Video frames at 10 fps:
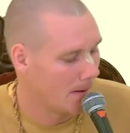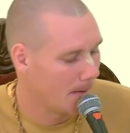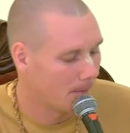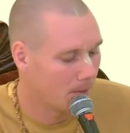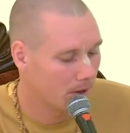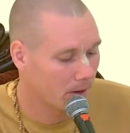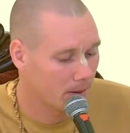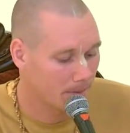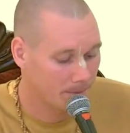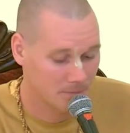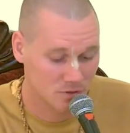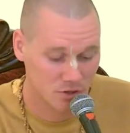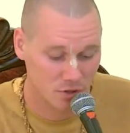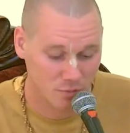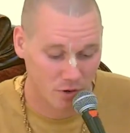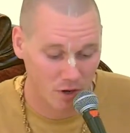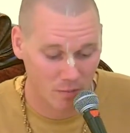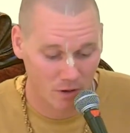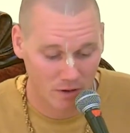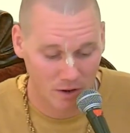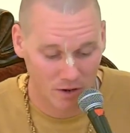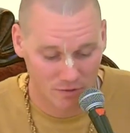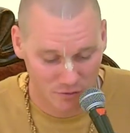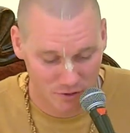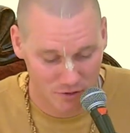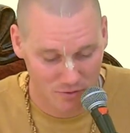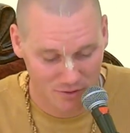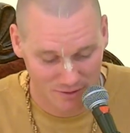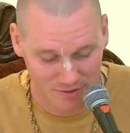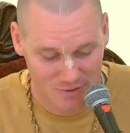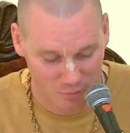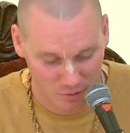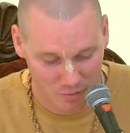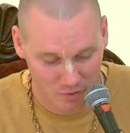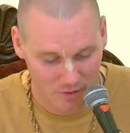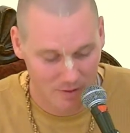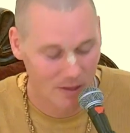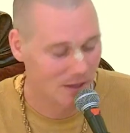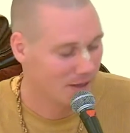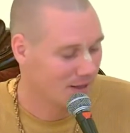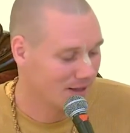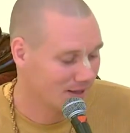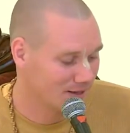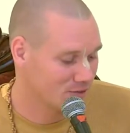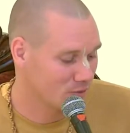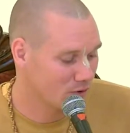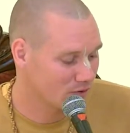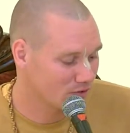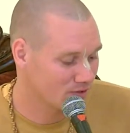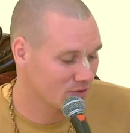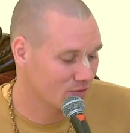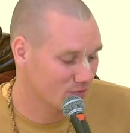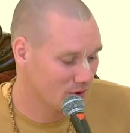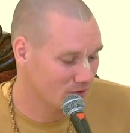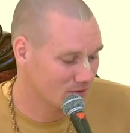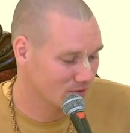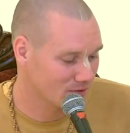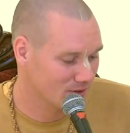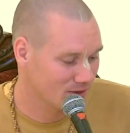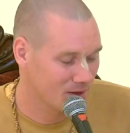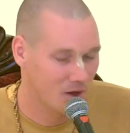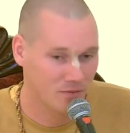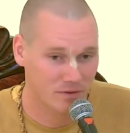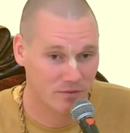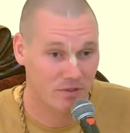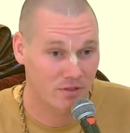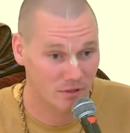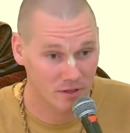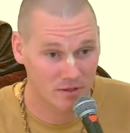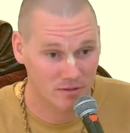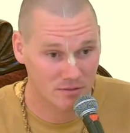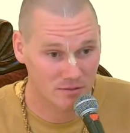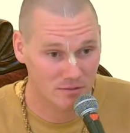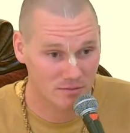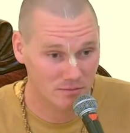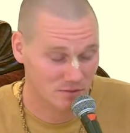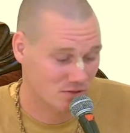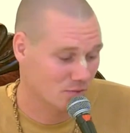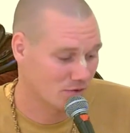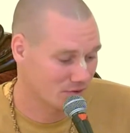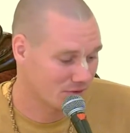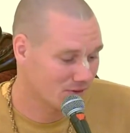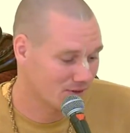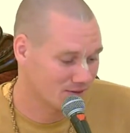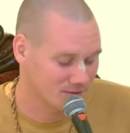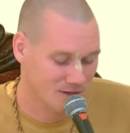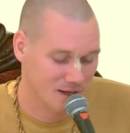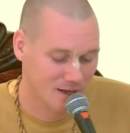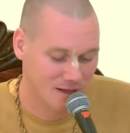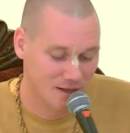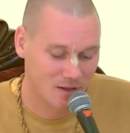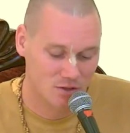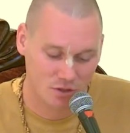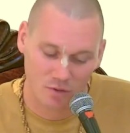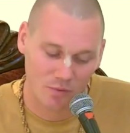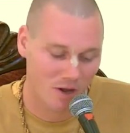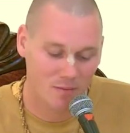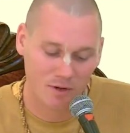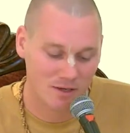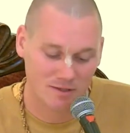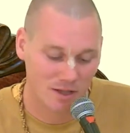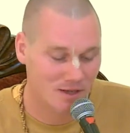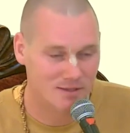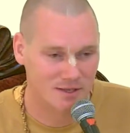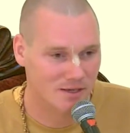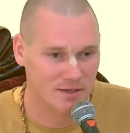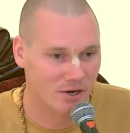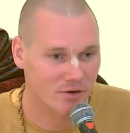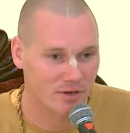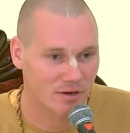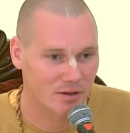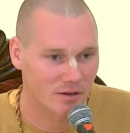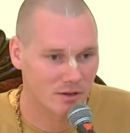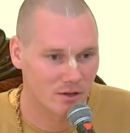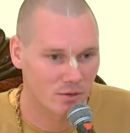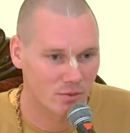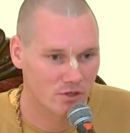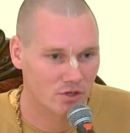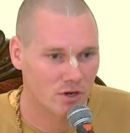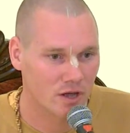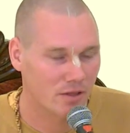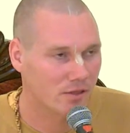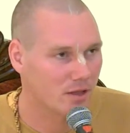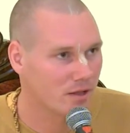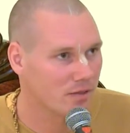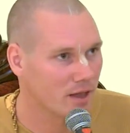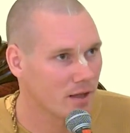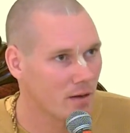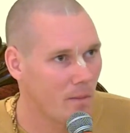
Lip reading: But Srila Prabhupada also, in this purport, he exposes the faults of even theists, some of the theists. Srila Prabhupada is not sectarian. We should not think that